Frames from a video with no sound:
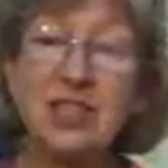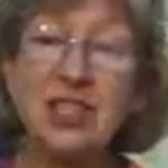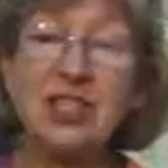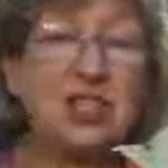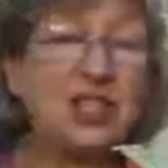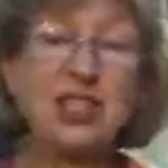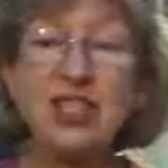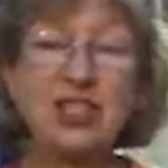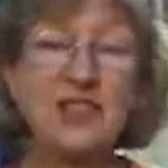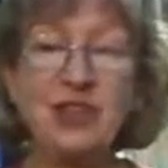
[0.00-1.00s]
She
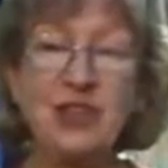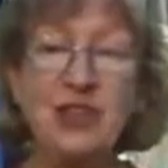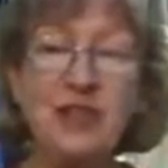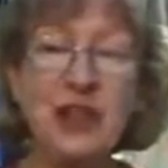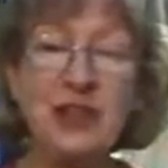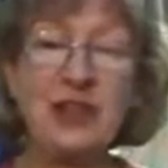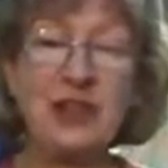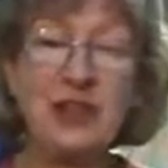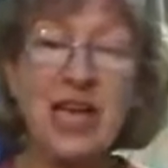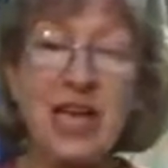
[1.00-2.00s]
shivered her
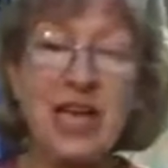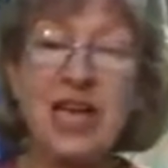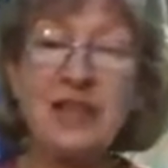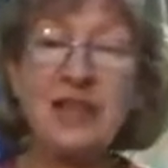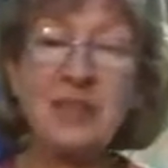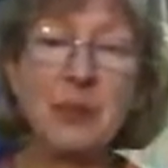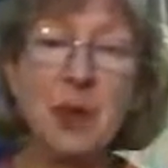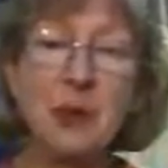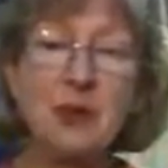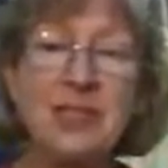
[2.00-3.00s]
feathers as the
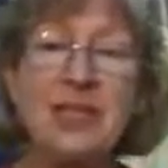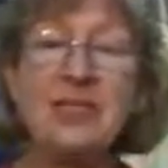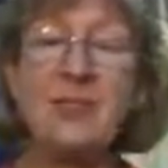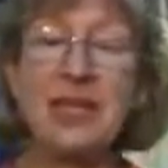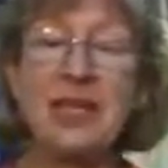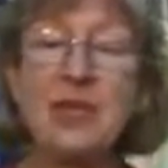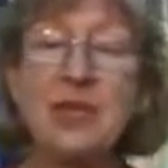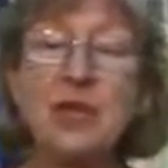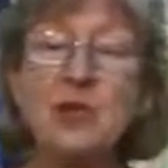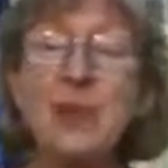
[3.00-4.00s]
boat disappeared
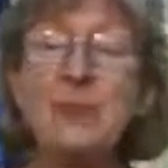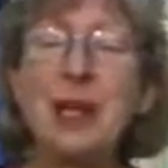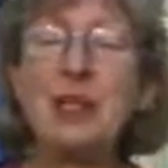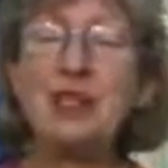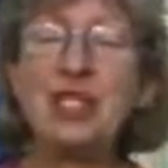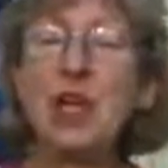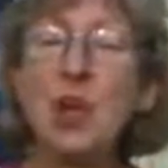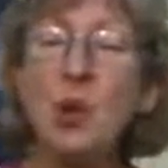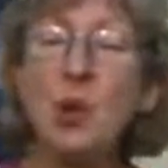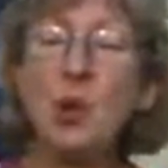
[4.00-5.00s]
into a belching
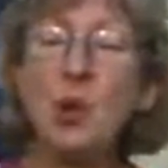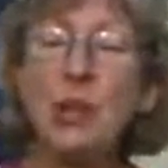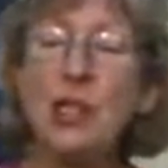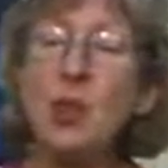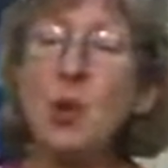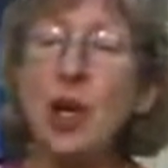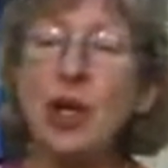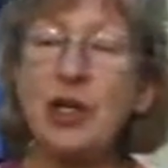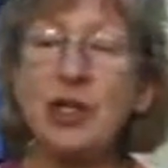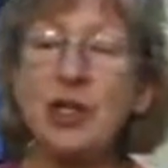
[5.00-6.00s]
hole in the
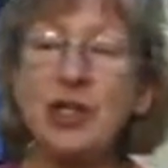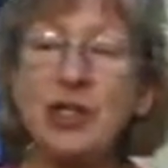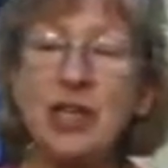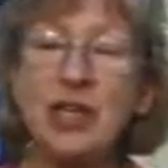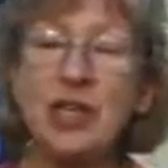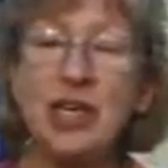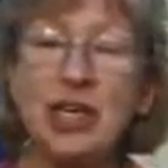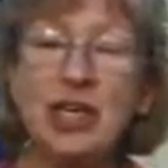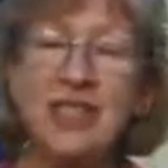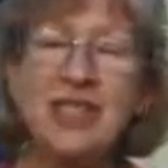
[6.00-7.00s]
water.
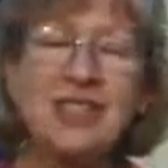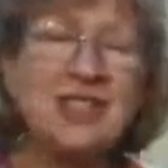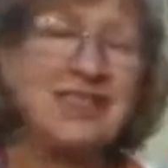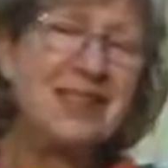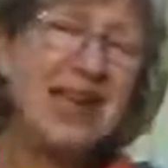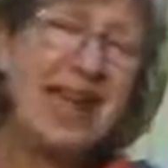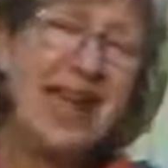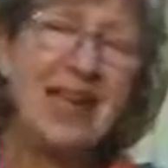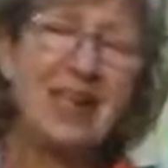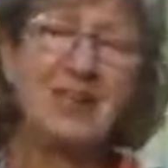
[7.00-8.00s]
She still
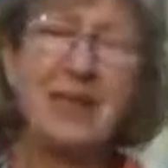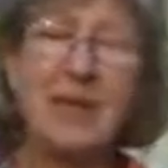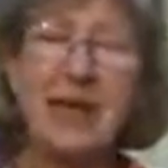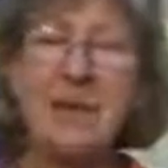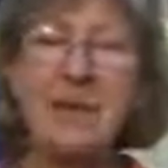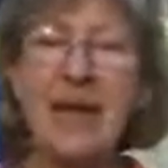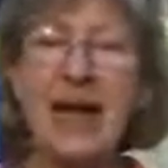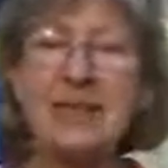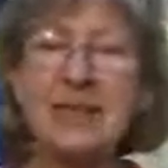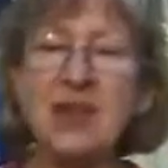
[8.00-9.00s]
ached from the
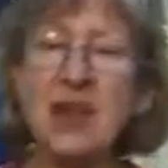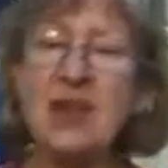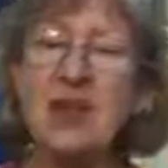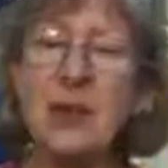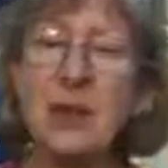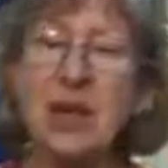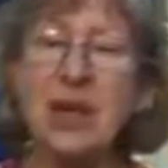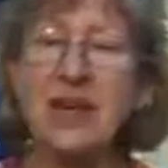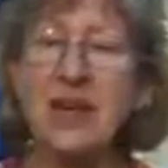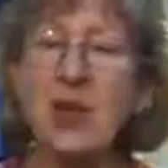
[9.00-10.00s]
impact on her
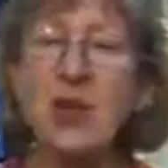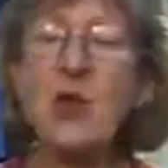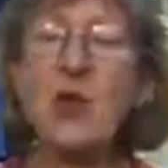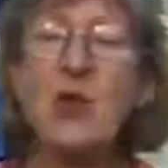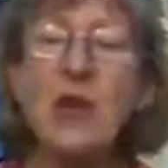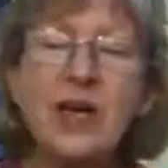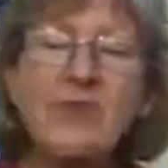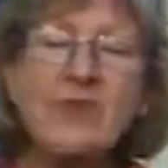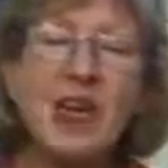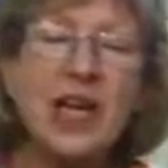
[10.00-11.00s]
body when the wicked
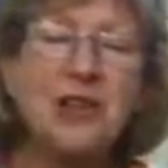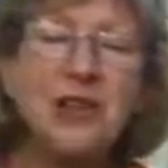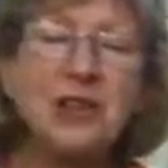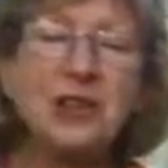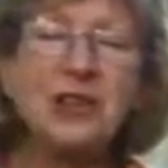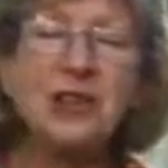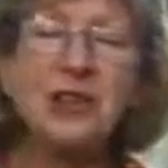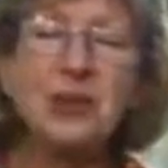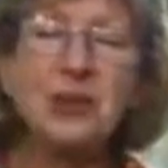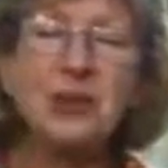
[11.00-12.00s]
flying girl
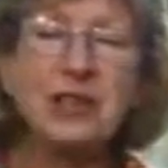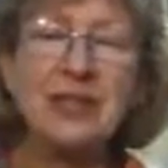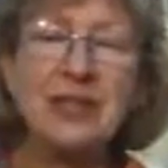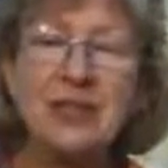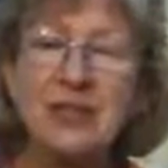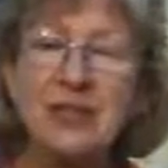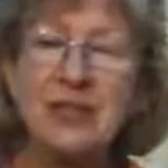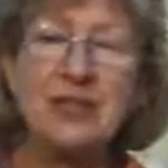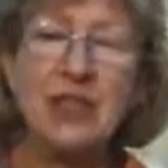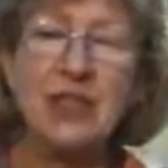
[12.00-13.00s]
used it
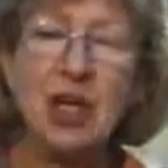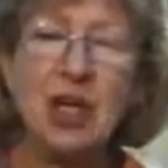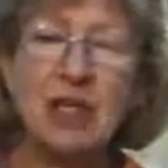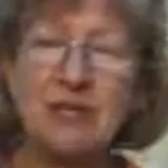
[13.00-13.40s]
to knock